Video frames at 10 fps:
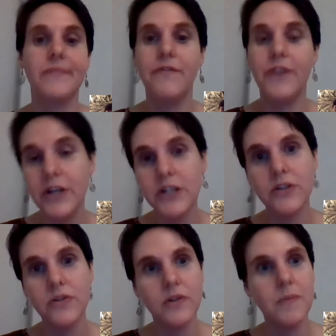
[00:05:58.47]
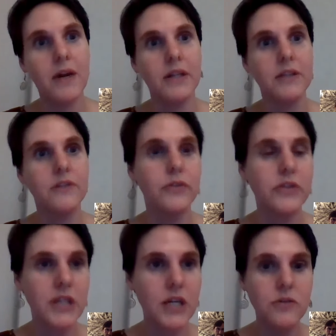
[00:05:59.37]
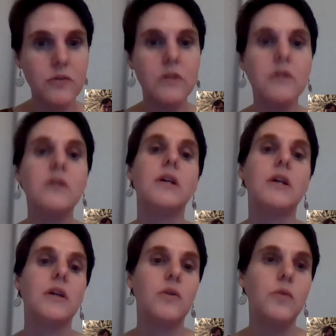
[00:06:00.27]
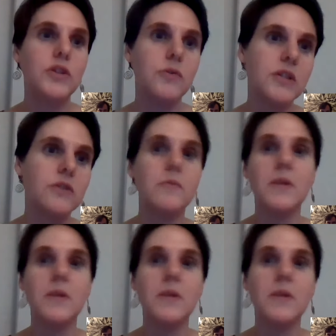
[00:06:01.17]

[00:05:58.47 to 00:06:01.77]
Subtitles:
very soon about like the full schedule, which ones will be